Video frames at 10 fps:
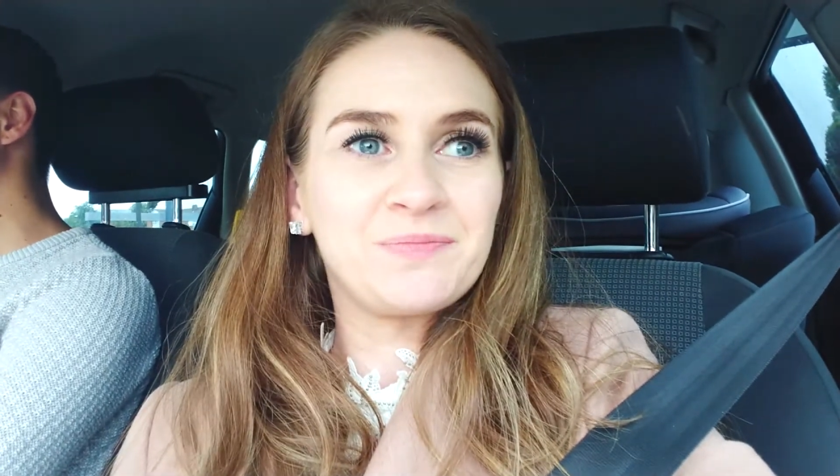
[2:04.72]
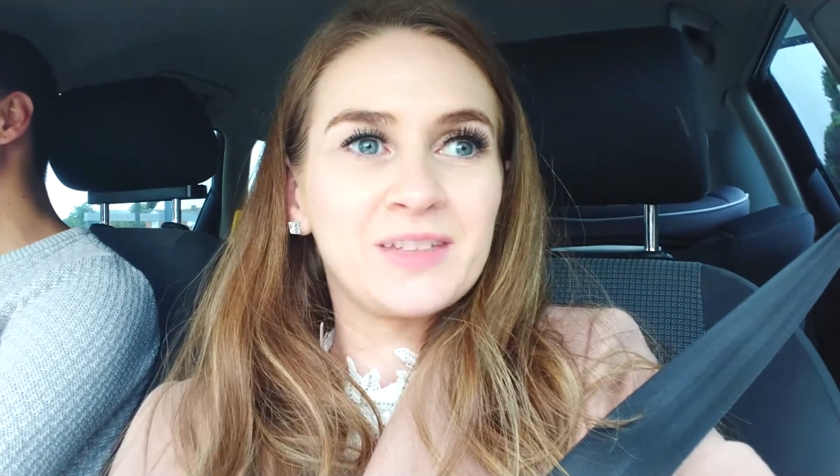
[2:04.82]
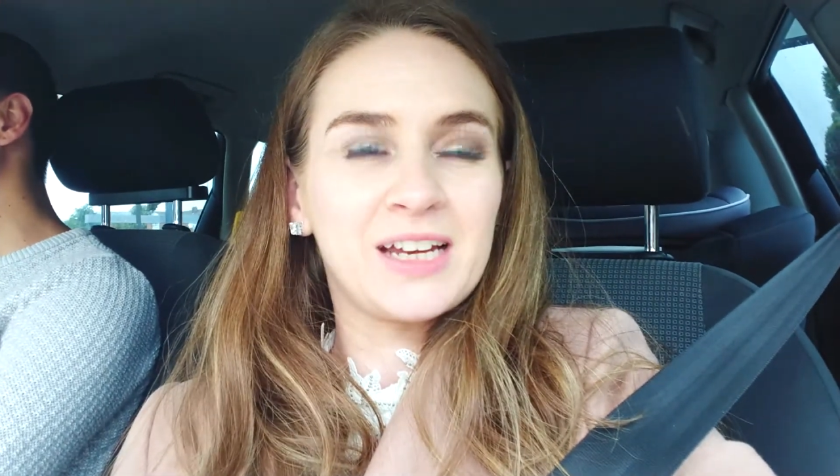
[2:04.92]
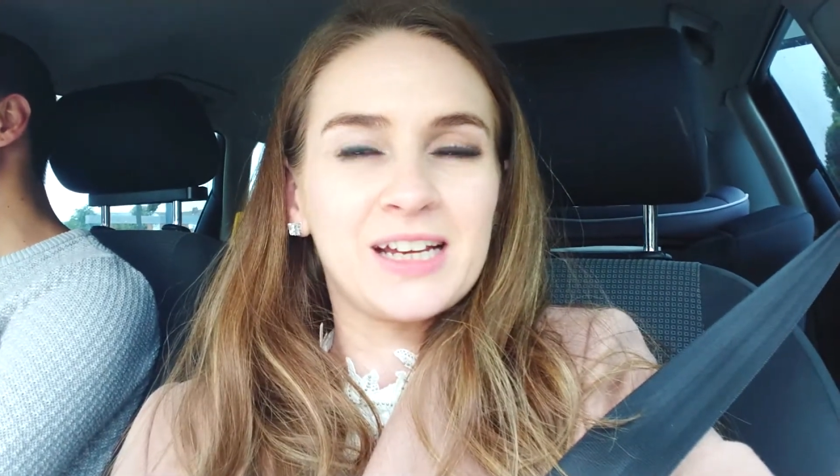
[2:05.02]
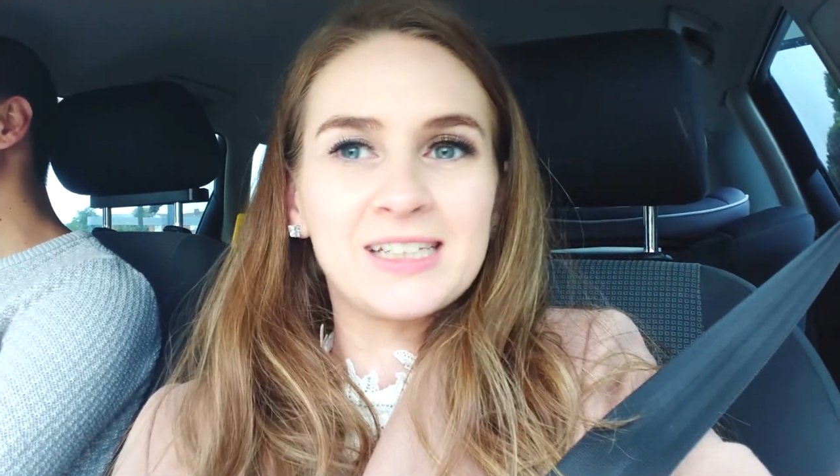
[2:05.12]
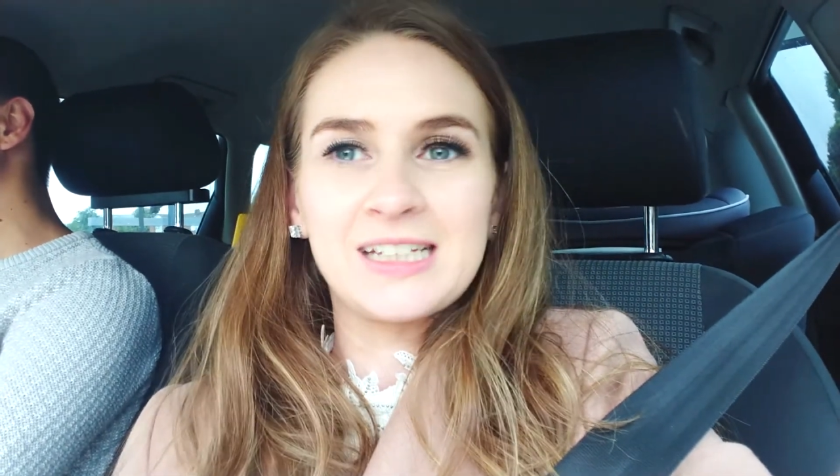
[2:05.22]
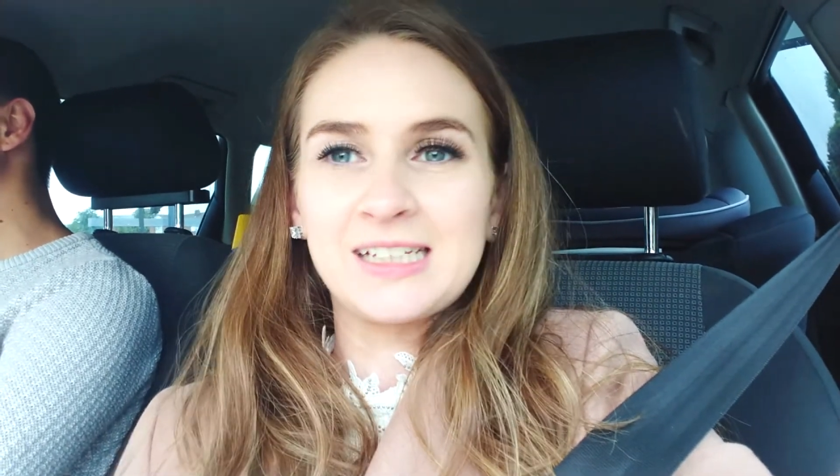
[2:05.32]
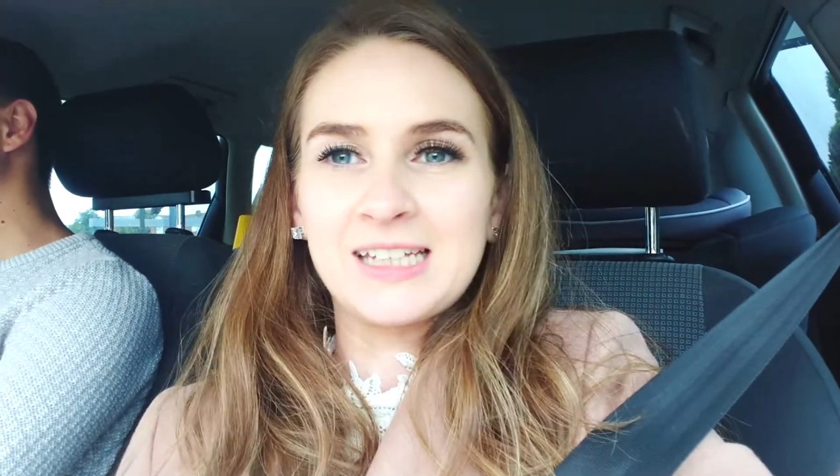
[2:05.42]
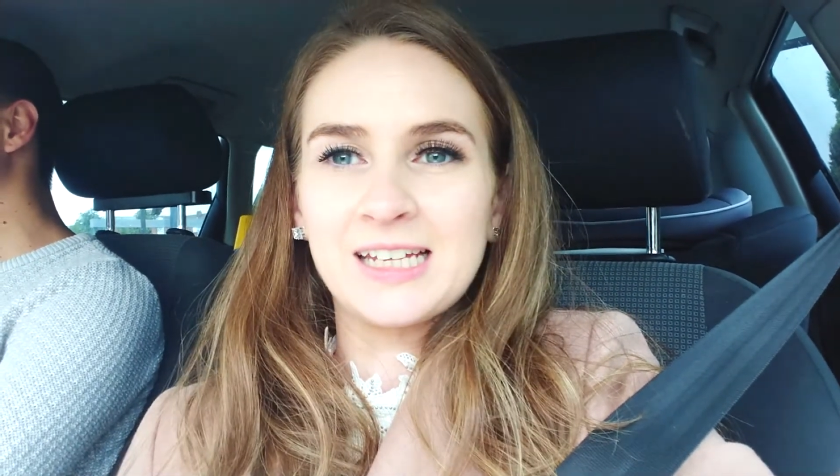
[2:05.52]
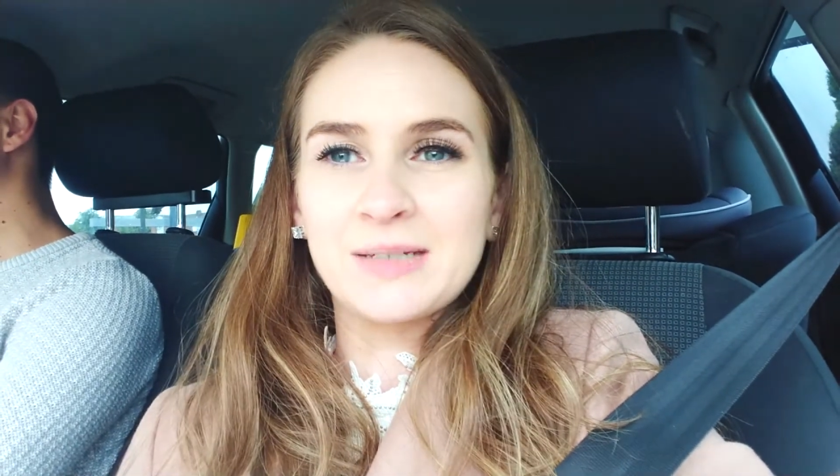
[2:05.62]
And I had a
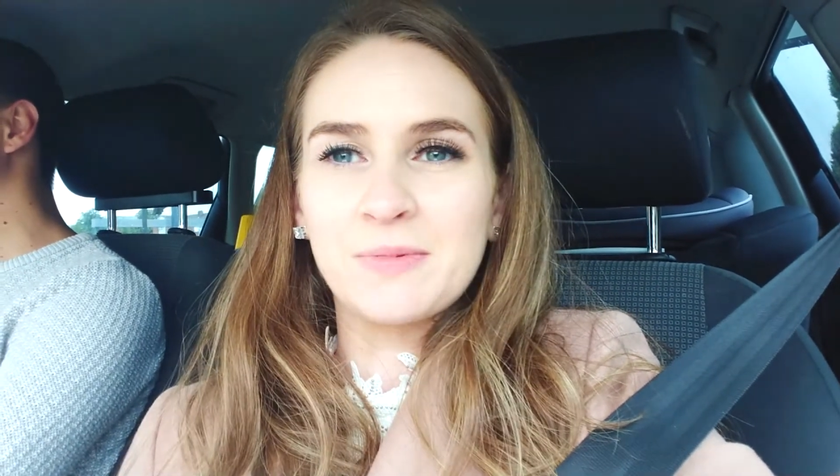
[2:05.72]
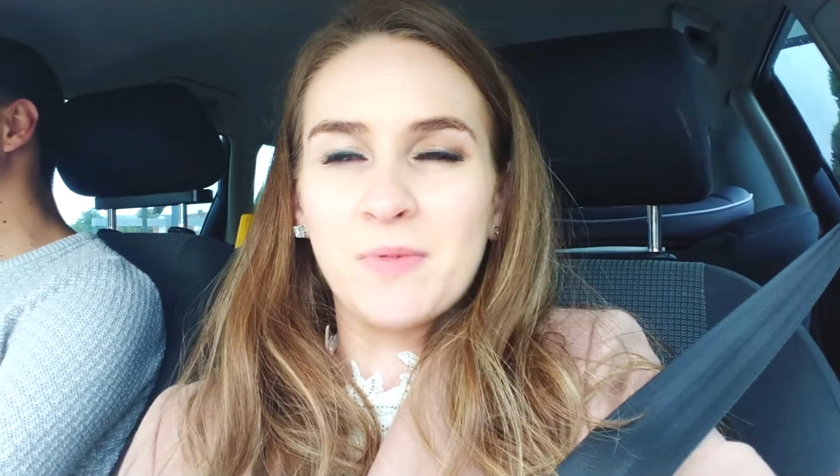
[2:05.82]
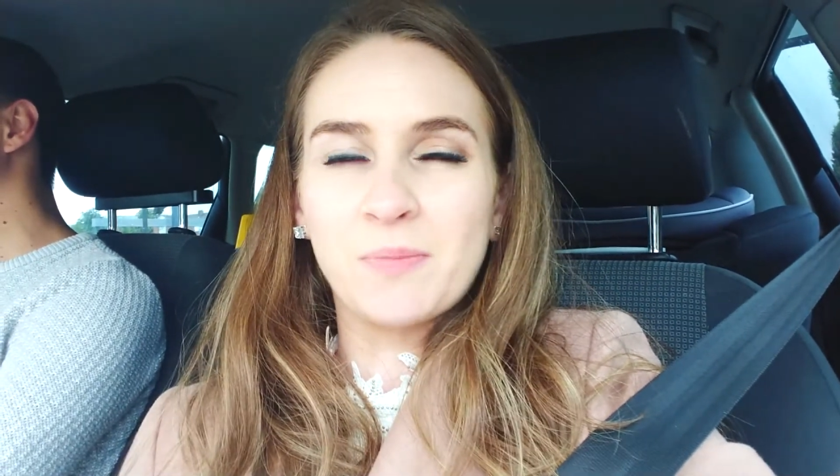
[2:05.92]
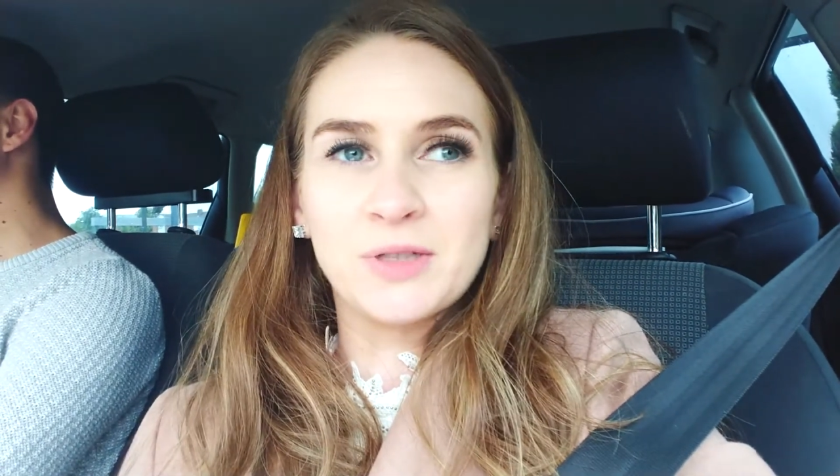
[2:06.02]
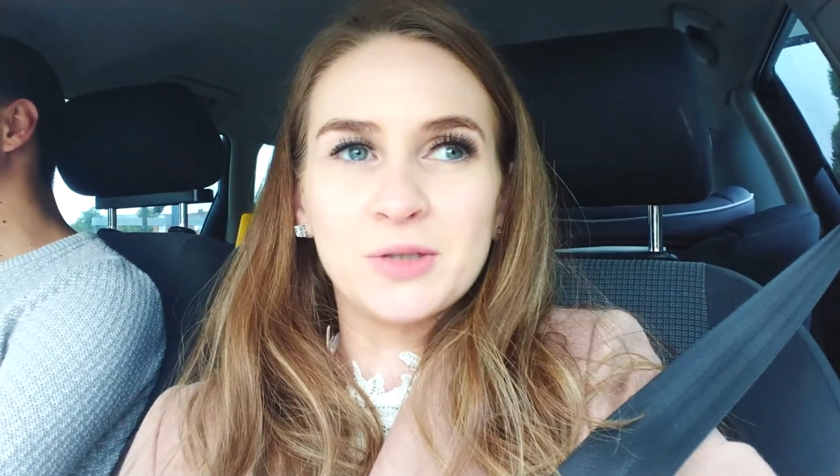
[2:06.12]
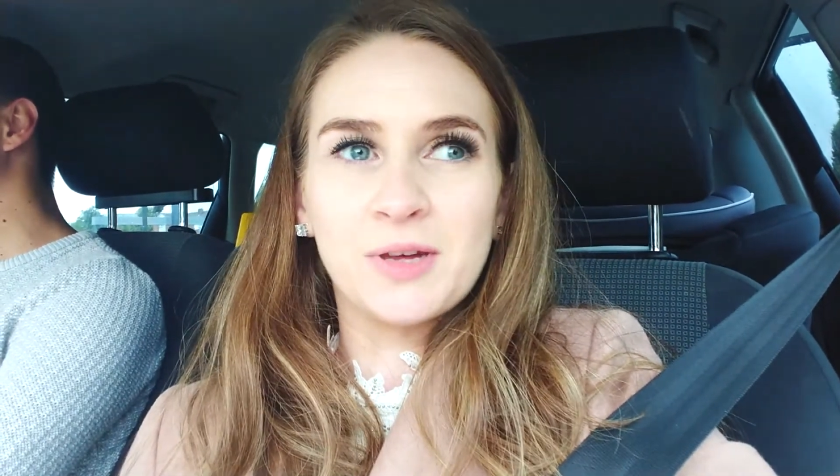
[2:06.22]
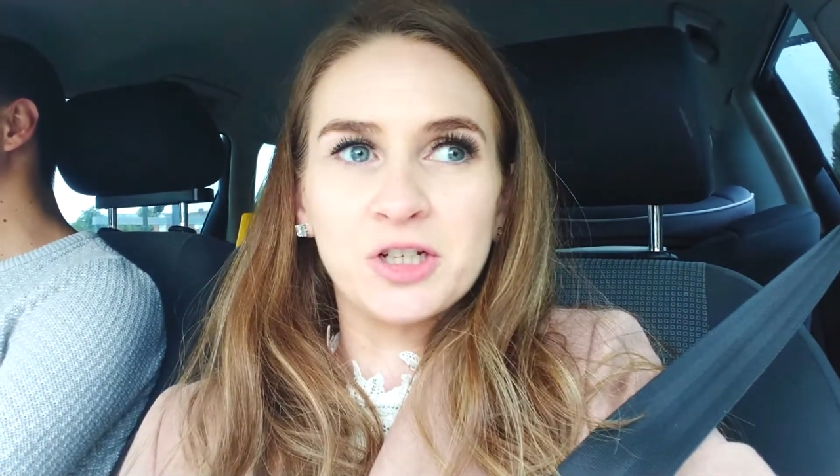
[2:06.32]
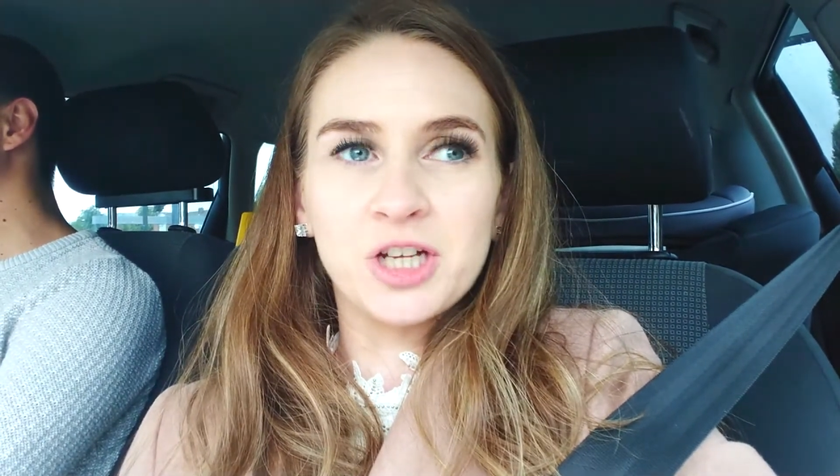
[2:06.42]
little taste of my mum's as well.